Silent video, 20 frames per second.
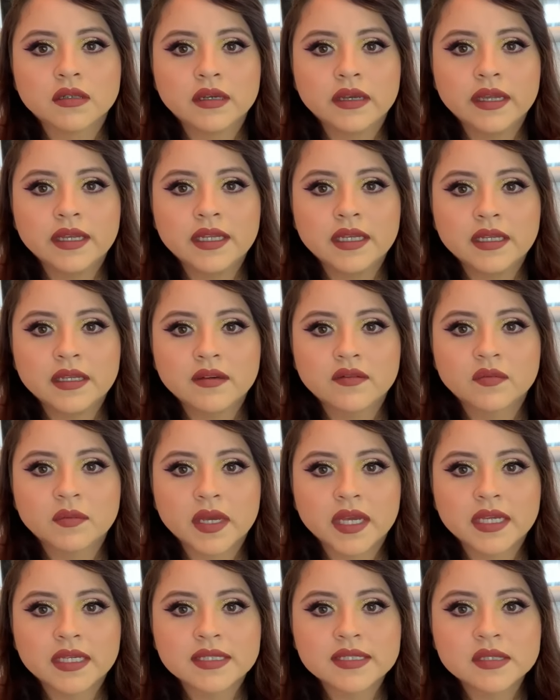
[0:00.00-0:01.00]
any of
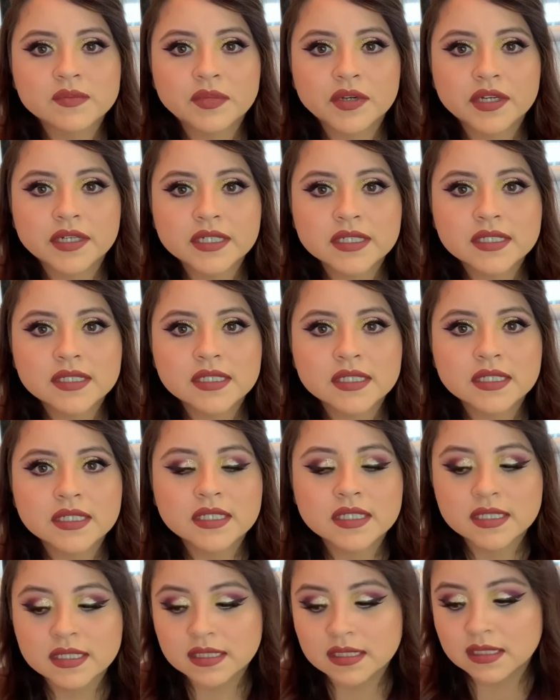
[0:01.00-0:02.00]
my
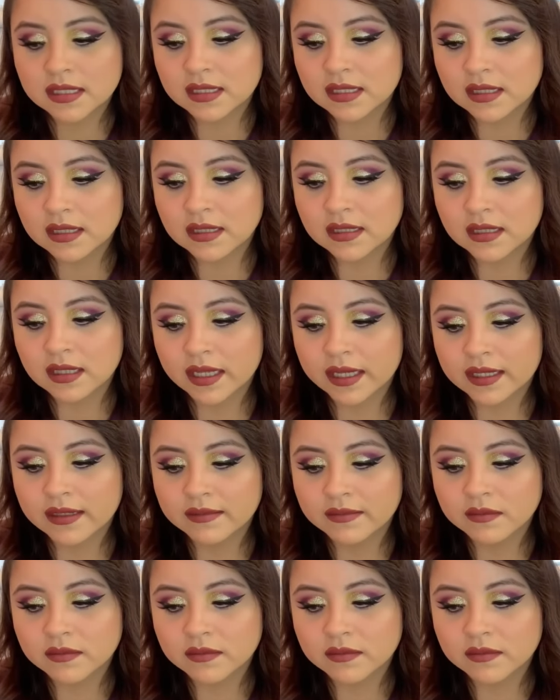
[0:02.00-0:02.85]
experiences like